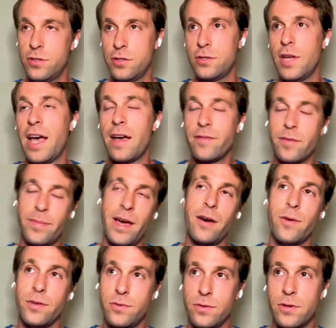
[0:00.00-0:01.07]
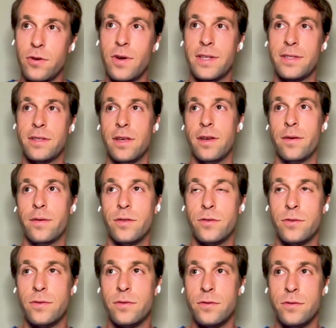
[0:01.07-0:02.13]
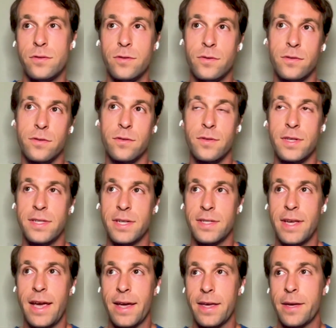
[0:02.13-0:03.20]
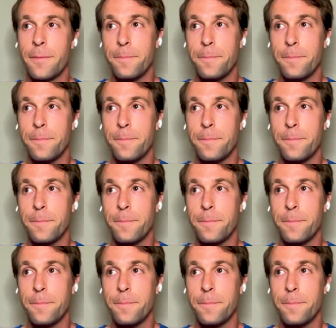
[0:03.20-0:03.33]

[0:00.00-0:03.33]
have the power to go at, uh, do, do, do this attack.